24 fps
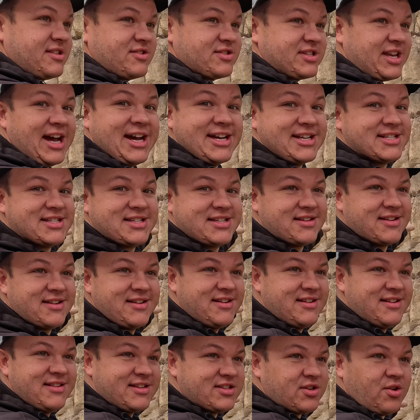there's ice.
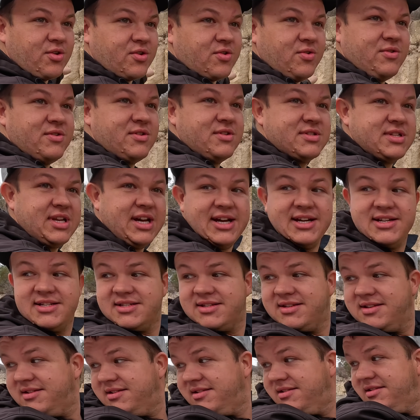This whole corner is
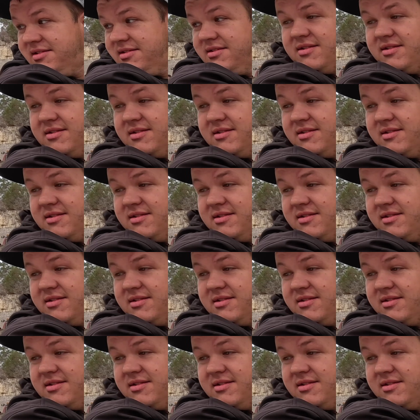ice. Back